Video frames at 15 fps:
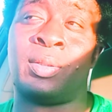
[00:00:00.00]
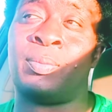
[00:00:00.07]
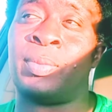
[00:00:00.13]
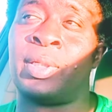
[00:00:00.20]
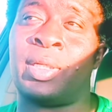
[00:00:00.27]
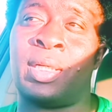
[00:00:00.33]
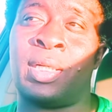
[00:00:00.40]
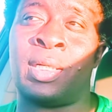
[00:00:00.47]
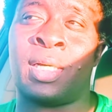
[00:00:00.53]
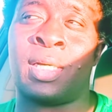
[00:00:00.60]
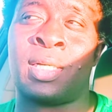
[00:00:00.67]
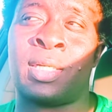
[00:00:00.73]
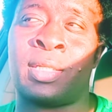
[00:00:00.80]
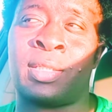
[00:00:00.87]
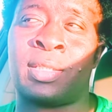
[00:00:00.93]

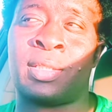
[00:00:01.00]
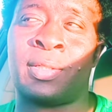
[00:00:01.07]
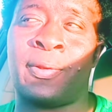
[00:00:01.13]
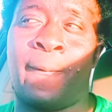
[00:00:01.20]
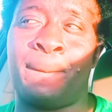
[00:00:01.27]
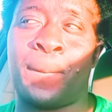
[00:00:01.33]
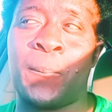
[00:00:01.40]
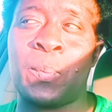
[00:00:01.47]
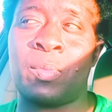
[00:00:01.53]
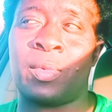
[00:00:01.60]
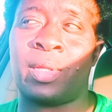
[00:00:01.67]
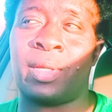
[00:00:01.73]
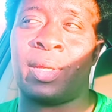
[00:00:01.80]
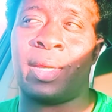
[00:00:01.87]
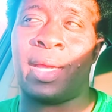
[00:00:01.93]
Because
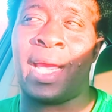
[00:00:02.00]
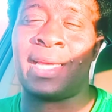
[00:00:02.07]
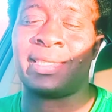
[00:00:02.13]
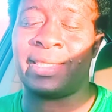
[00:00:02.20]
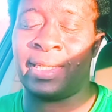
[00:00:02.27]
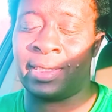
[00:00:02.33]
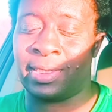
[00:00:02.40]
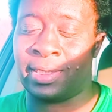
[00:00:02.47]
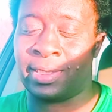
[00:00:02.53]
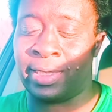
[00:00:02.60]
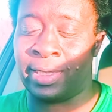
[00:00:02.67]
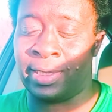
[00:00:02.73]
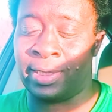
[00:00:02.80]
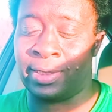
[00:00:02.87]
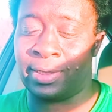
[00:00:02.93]
I say this to
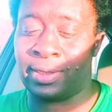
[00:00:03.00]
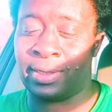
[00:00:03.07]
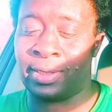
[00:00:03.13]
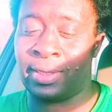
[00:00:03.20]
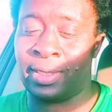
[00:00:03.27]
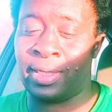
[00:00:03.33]
say this,